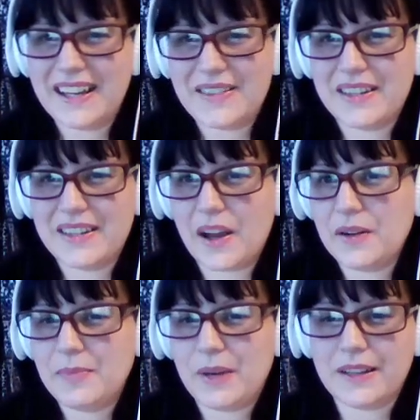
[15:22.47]
And the
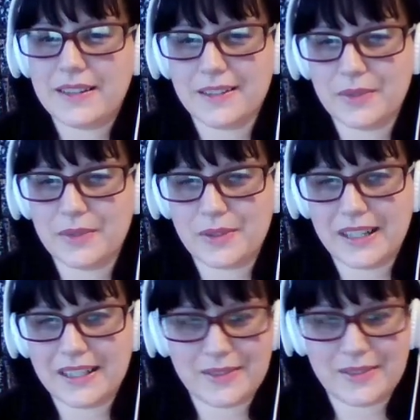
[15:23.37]
only person that was
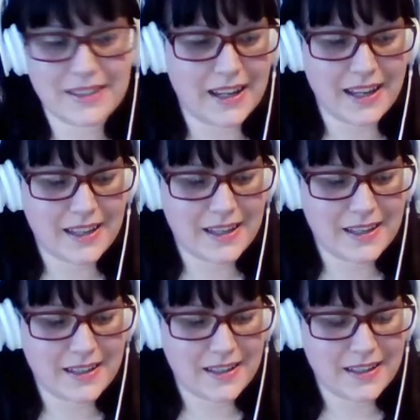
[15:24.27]
honest was like,
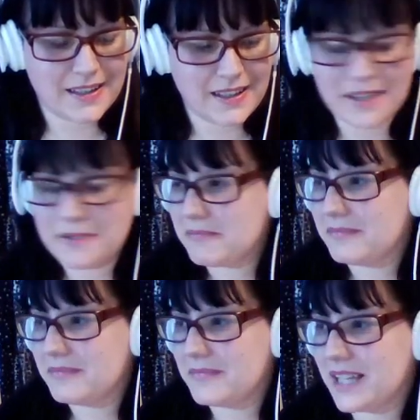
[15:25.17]
you know,
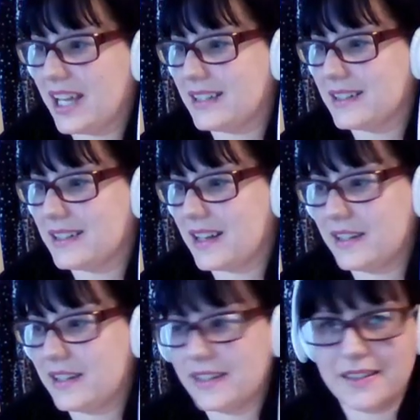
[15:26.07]
the kid, just going,
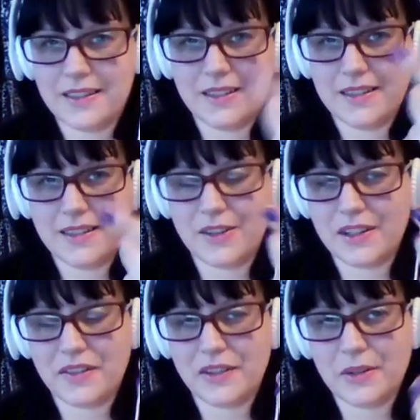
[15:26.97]
look, he's got
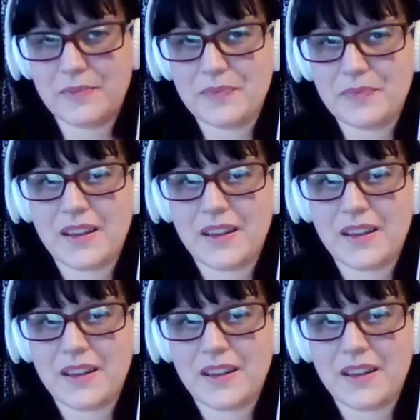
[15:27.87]
nothing on.